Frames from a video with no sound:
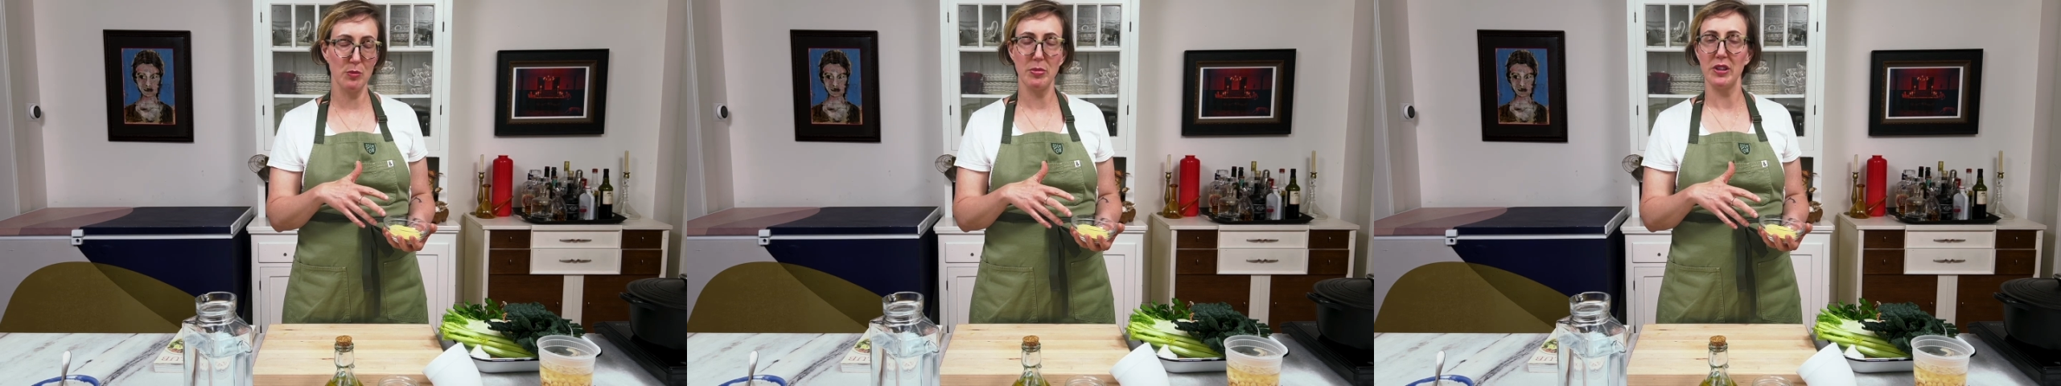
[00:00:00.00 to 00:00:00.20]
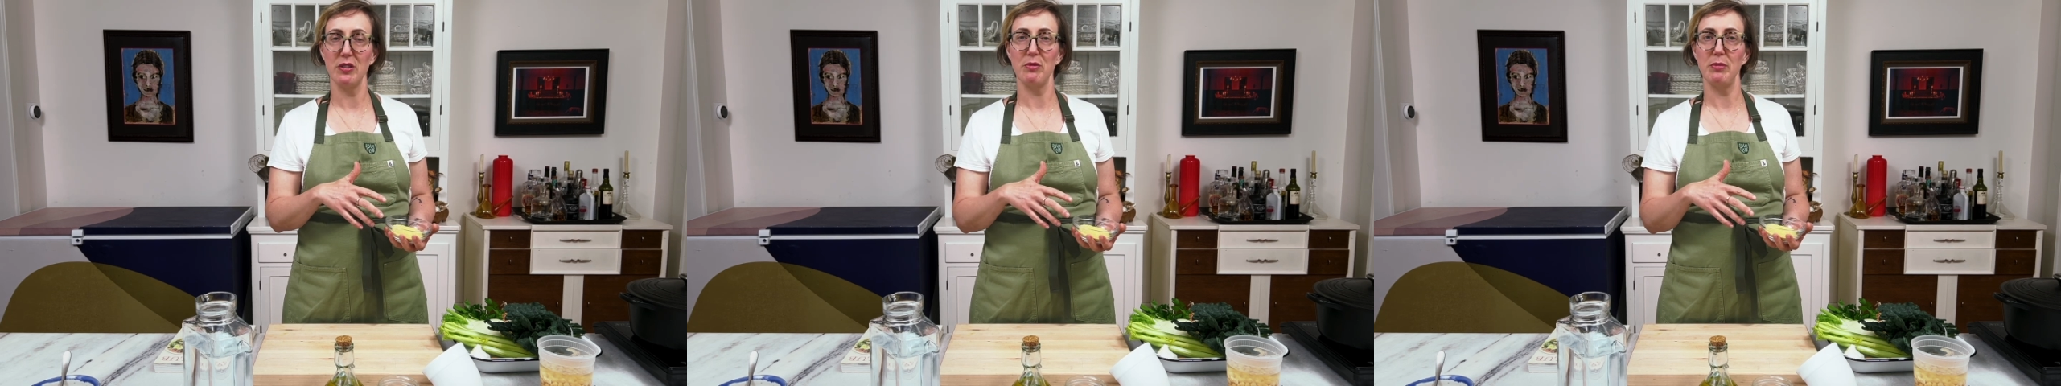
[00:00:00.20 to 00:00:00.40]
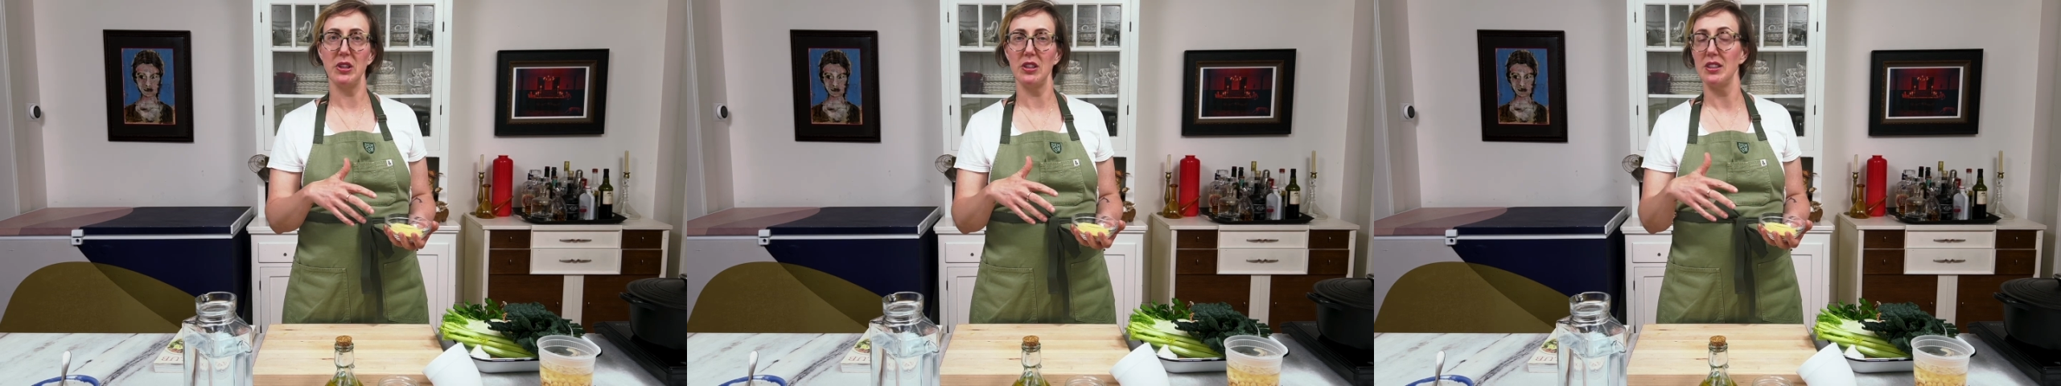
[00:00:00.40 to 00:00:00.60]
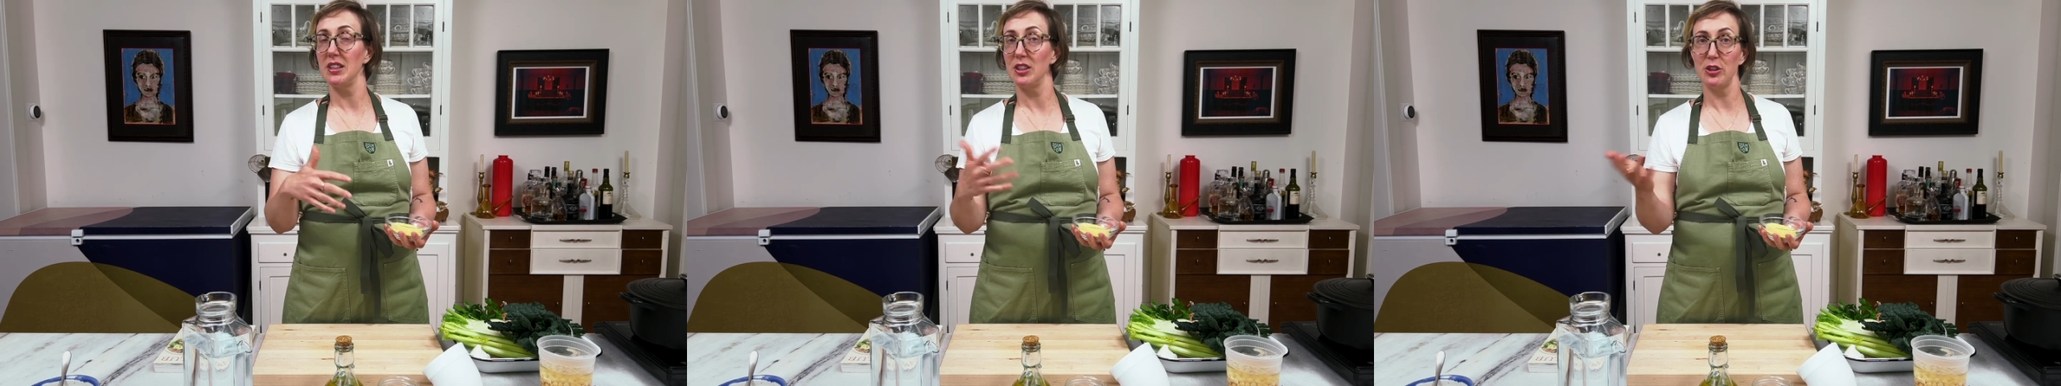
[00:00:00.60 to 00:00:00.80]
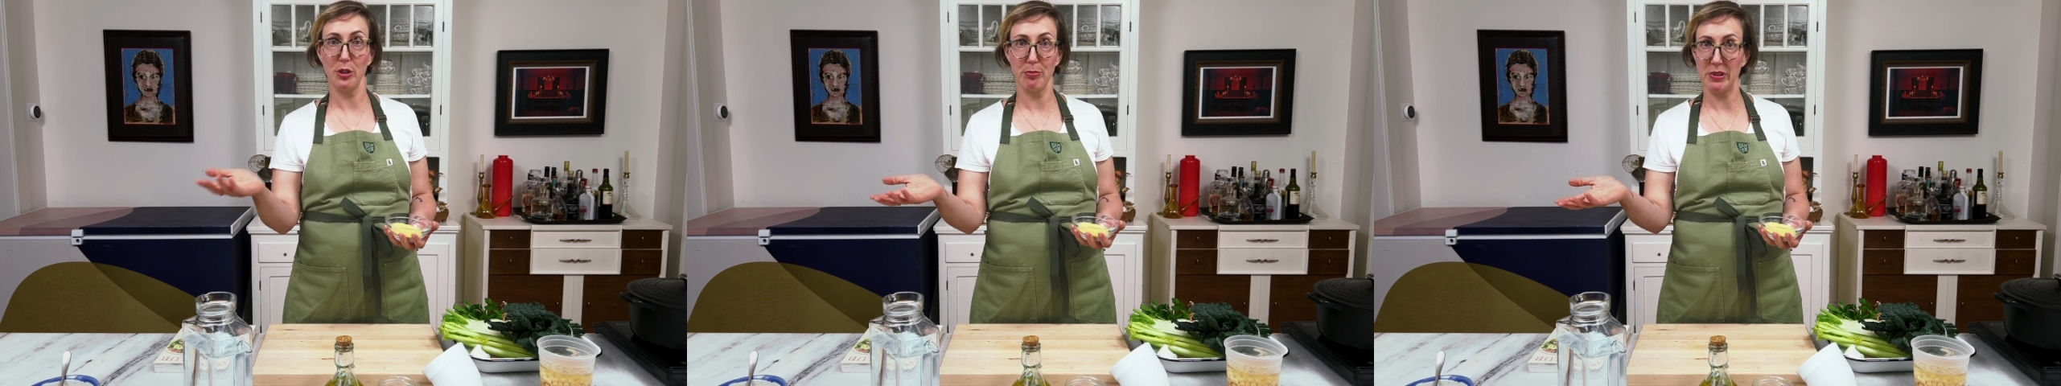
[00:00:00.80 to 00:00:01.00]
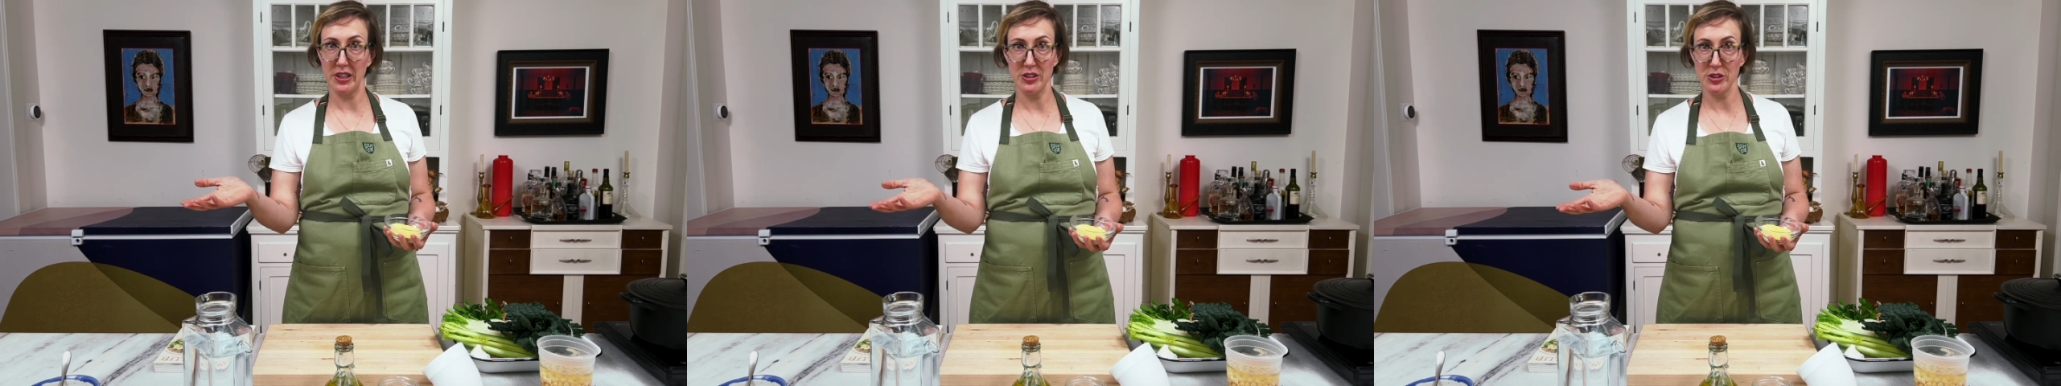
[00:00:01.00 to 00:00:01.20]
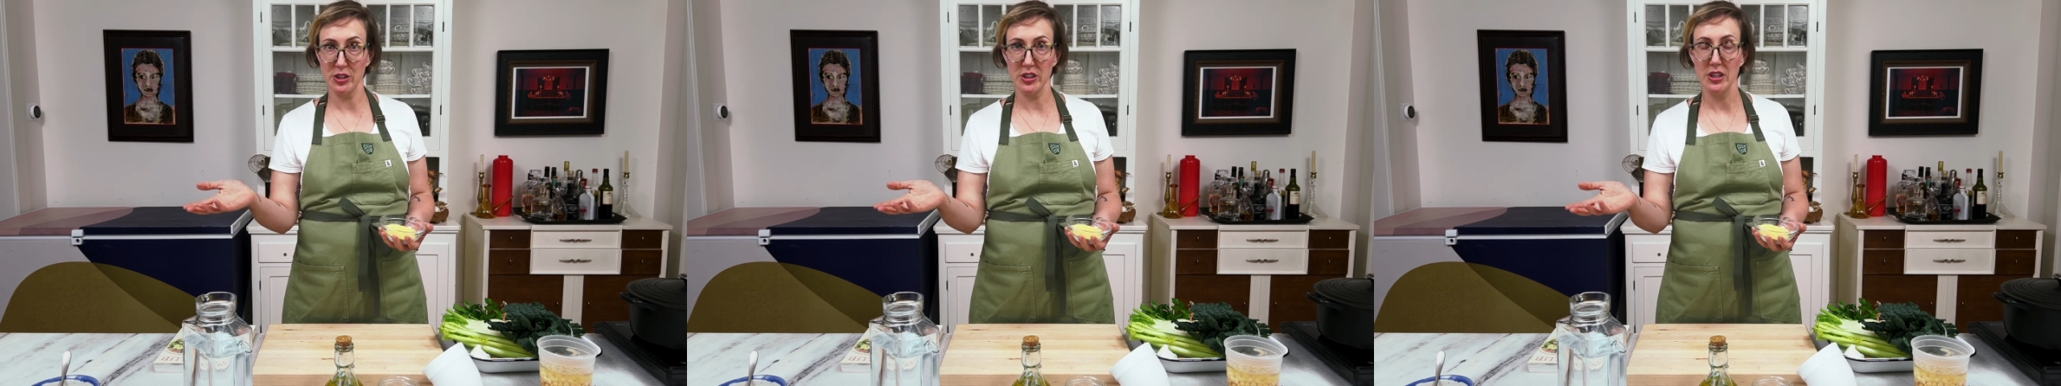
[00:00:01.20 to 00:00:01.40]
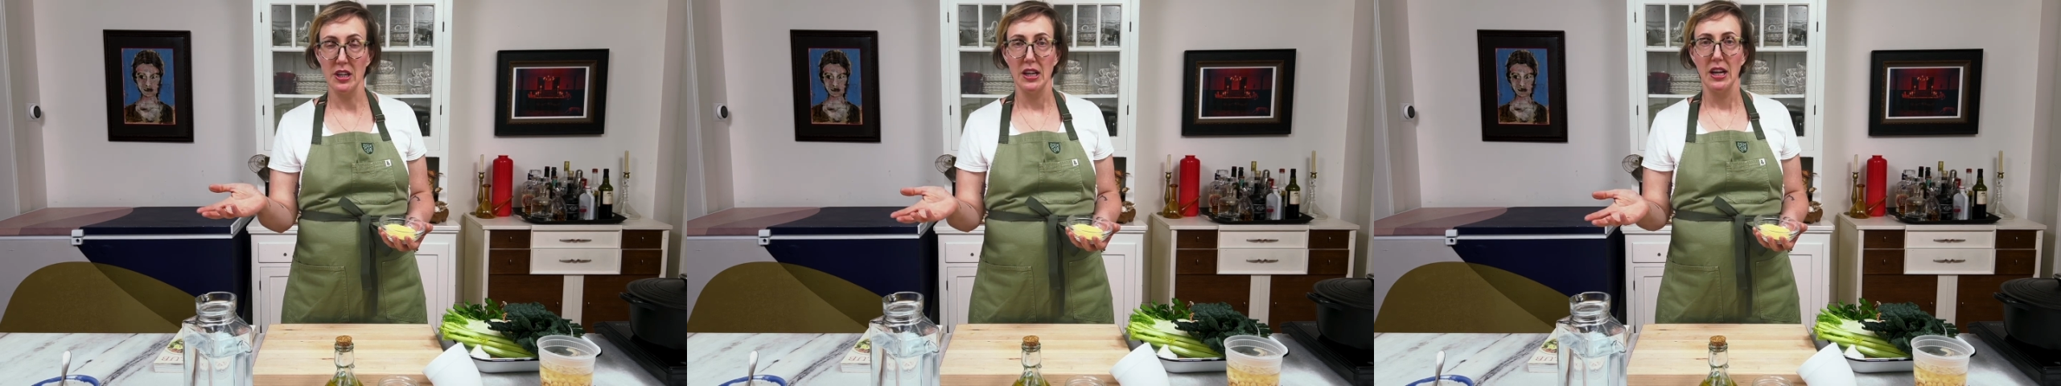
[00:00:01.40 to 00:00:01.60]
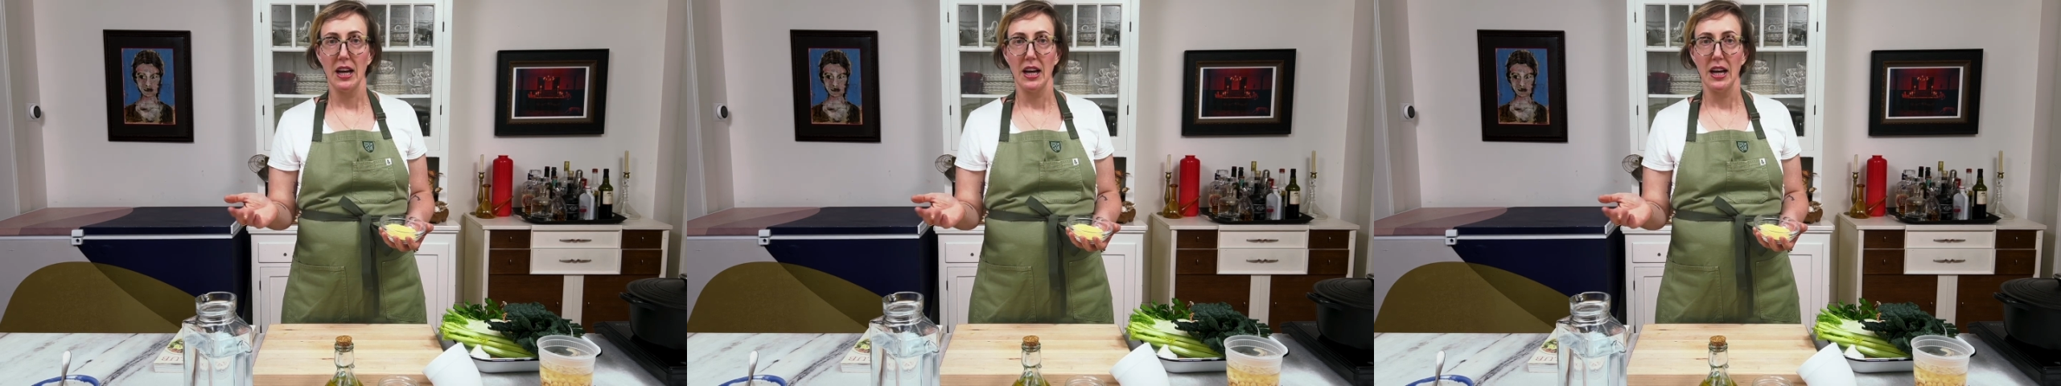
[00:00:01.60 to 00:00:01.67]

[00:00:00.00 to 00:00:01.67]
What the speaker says: bit of millet in your blender